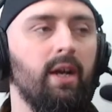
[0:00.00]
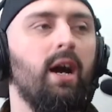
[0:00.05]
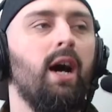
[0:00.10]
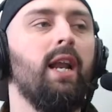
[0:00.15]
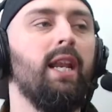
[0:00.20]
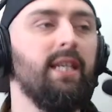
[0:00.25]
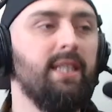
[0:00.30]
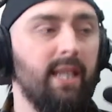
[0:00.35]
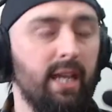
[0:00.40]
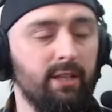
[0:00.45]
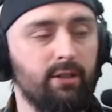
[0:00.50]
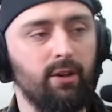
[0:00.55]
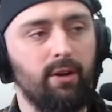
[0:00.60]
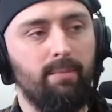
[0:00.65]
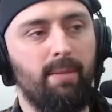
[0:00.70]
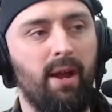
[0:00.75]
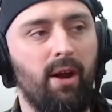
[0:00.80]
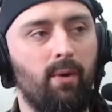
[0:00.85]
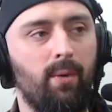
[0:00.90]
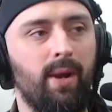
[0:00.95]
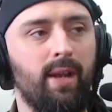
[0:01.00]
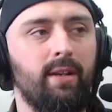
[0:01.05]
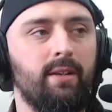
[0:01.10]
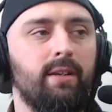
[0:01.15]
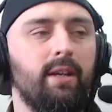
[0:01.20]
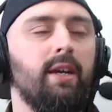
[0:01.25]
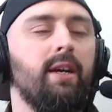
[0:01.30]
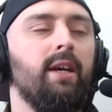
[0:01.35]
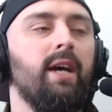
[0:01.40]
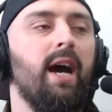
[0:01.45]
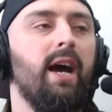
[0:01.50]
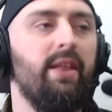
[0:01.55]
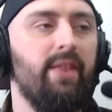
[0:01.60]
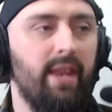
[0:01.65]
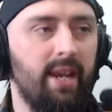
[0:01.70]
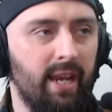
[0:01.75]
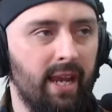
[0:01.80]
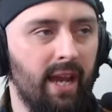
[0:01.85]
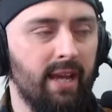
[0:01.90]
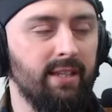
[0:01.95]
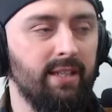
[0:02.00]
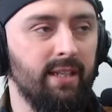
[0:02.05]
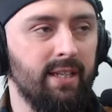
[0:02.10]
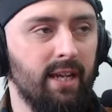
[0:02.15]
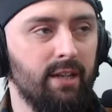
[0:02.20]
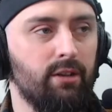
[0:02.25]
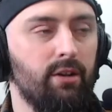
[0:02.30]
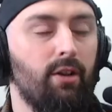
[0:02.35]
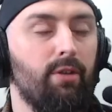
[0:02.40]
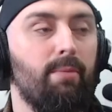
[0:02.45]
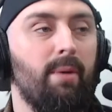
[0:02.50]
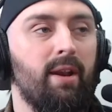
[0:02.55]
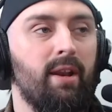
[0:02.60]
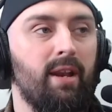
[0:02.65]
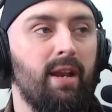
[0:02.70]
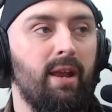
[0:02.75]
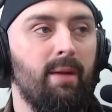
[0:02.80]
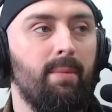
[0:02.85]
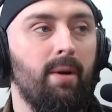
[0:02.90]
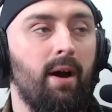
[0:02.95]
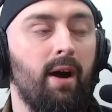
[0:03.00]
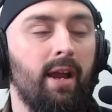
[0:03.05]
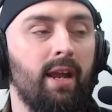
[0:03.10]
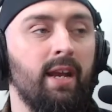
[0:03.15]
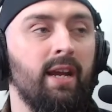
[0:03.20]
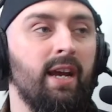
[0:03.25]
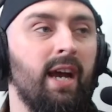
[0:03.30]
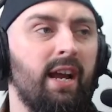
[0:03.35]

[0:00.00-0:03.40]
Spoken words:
unless he gets on a Balewind, and then he has his Ashcroft banner nearby,